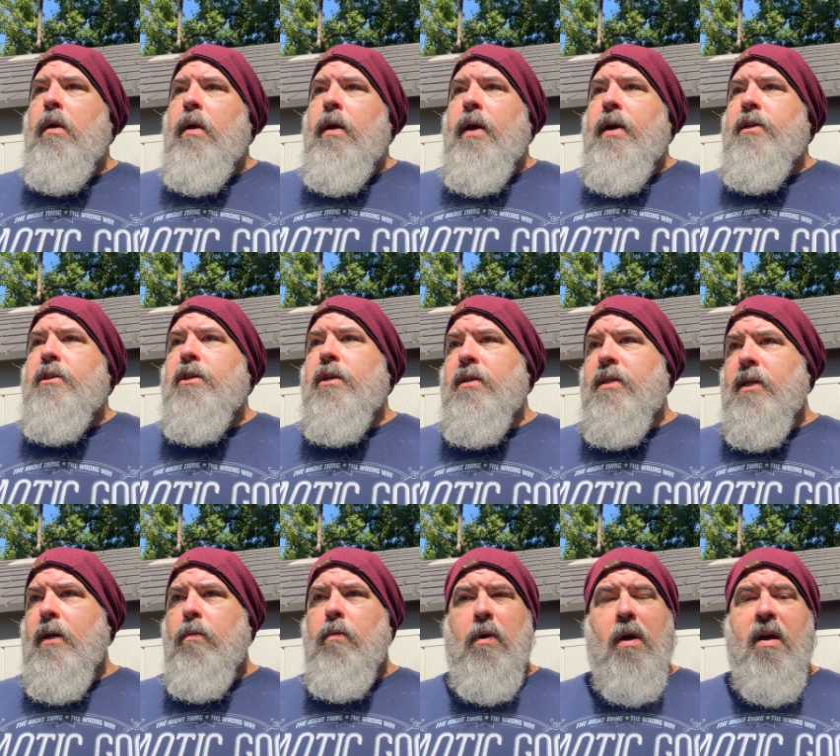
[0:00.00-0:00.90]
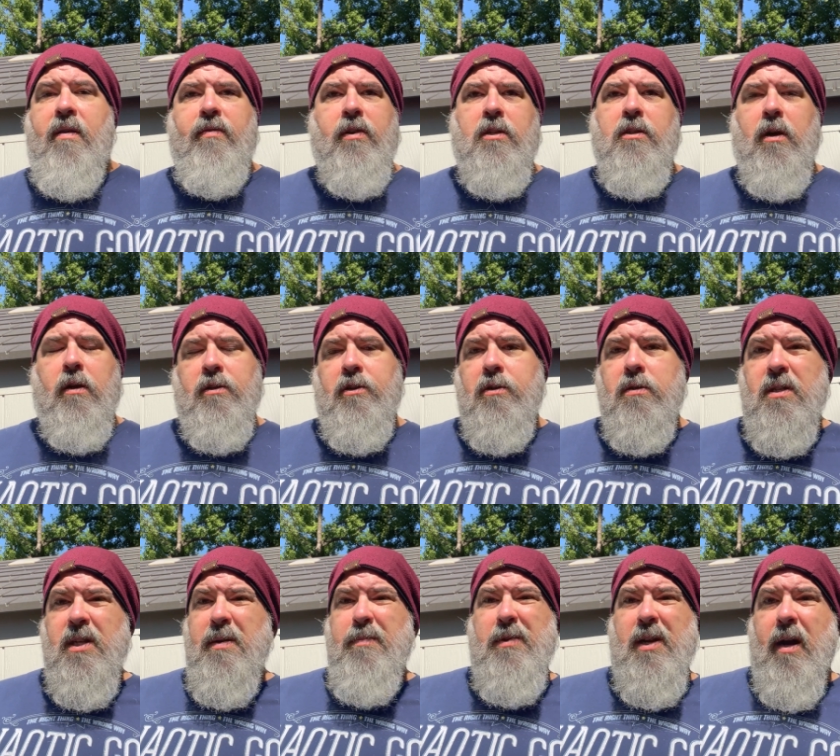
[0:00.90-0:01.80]
And she said, well, have you talked to your
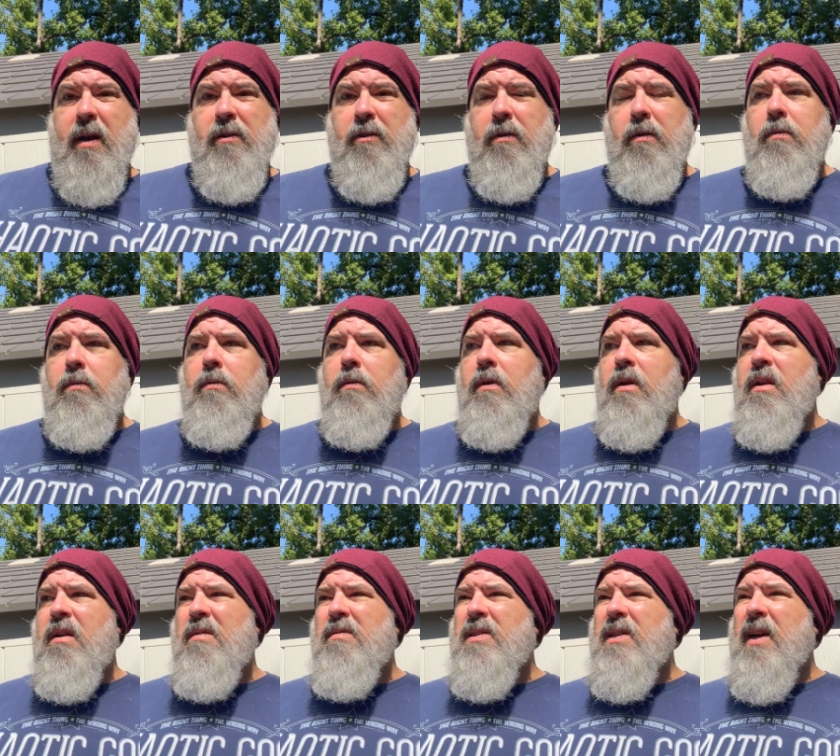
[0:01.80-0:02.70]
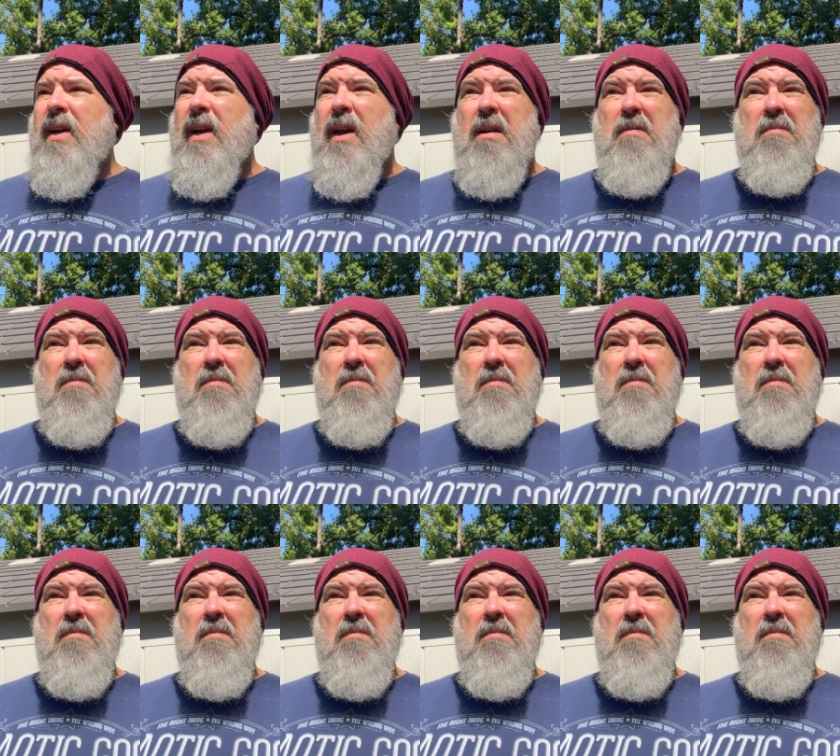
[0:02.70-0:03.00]
sleep doctor? I was like,